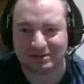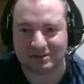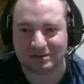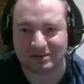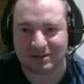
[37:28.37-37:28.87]

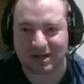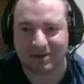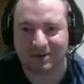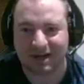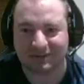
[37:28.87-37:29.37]
So now
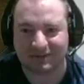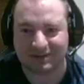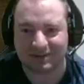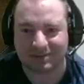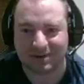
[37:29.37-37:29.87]
we have to
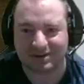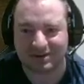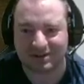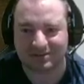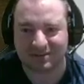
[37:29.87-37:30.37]
do the
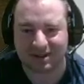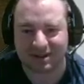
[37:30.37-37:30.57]
maskless way.